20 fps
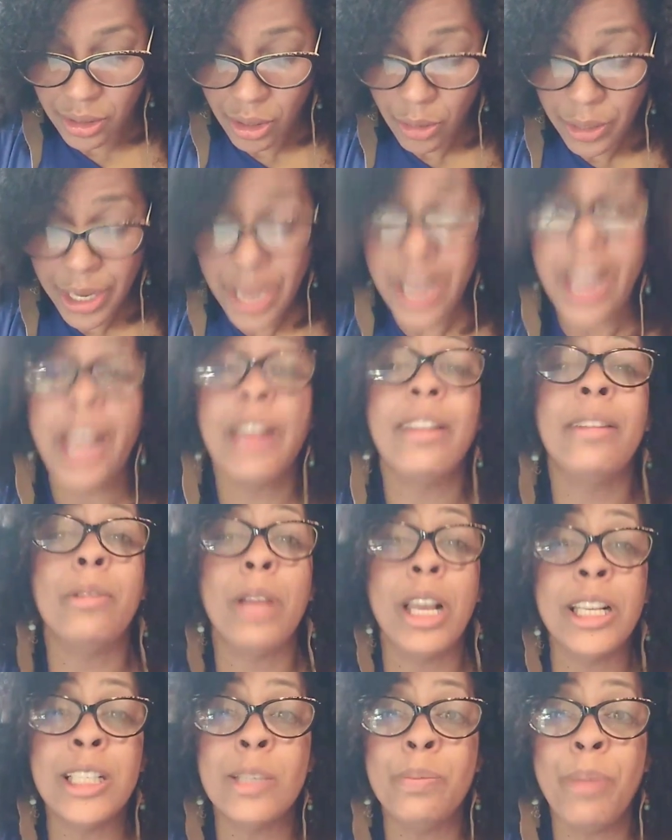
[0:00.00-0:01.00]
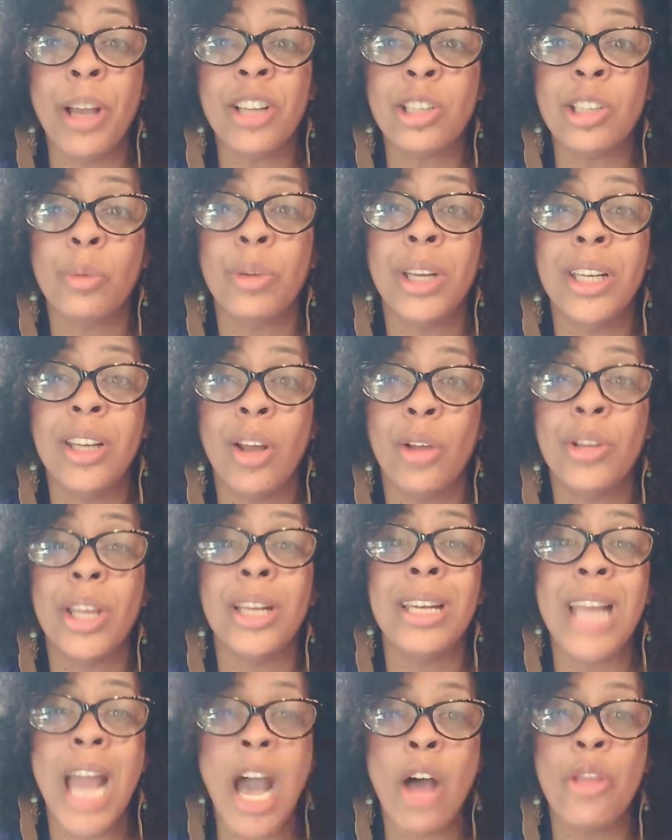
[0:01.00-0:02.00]
Okay, and especially we know
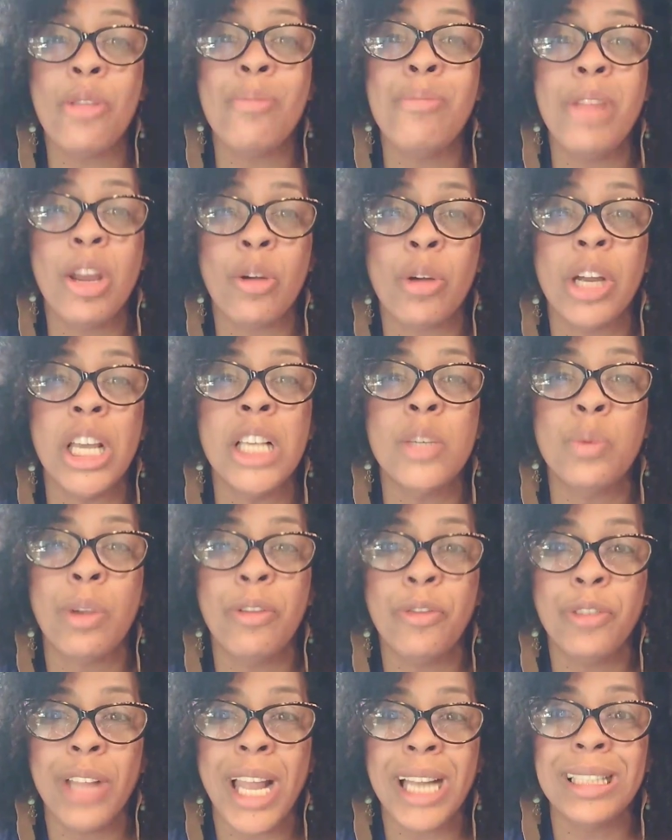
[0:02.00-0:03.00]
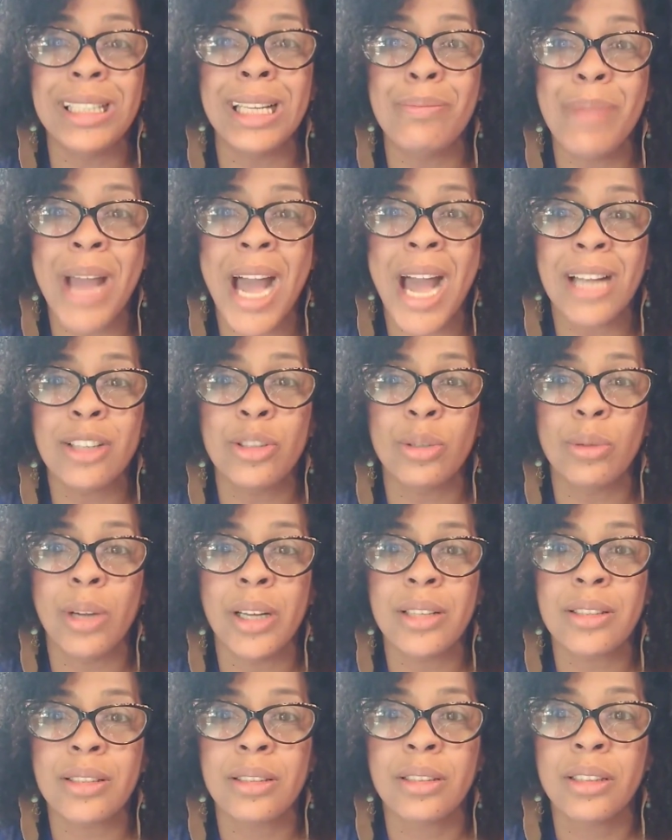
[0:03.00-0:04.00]
that now the mirror is reflecting back to
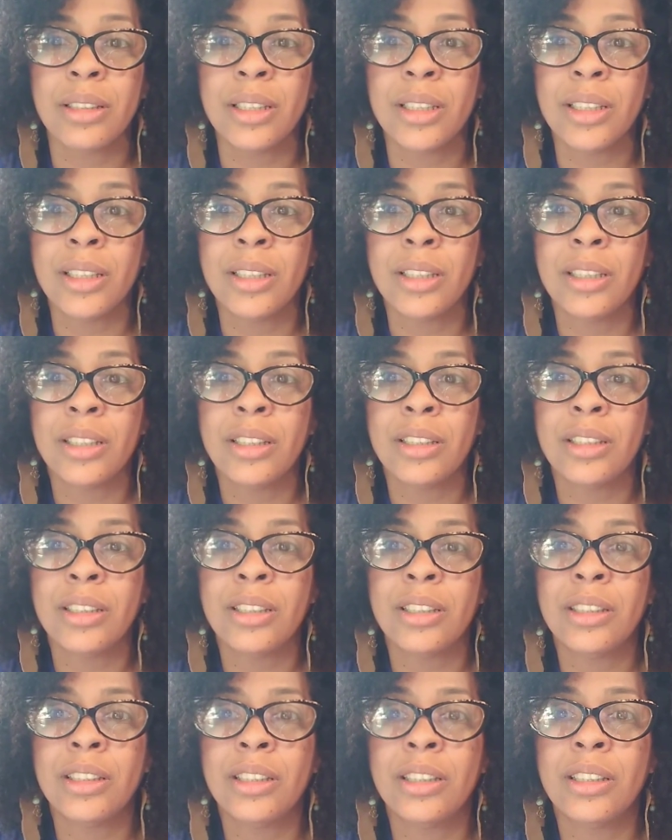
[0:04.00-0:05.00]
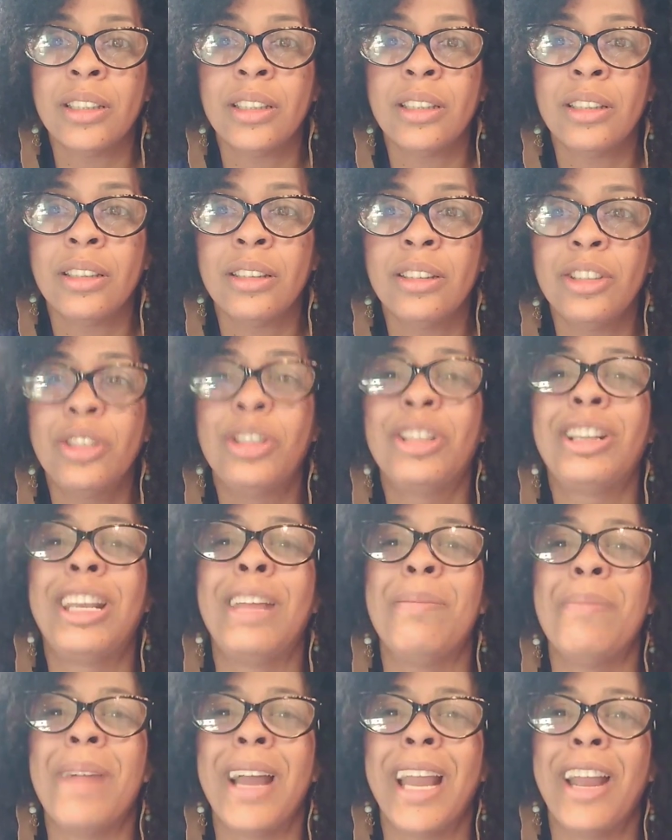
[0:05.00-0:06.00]
us. You should
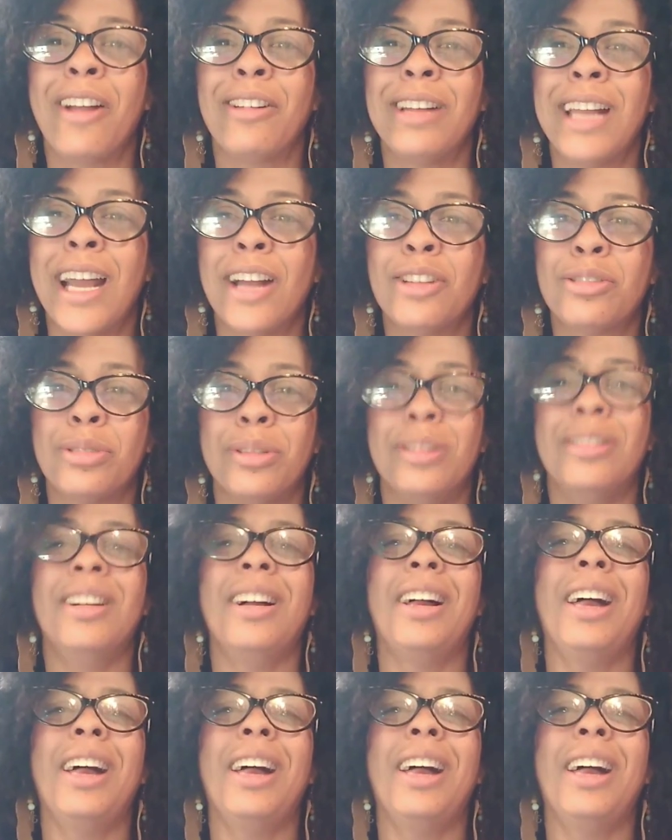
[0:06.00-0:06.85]
keep my hair natural.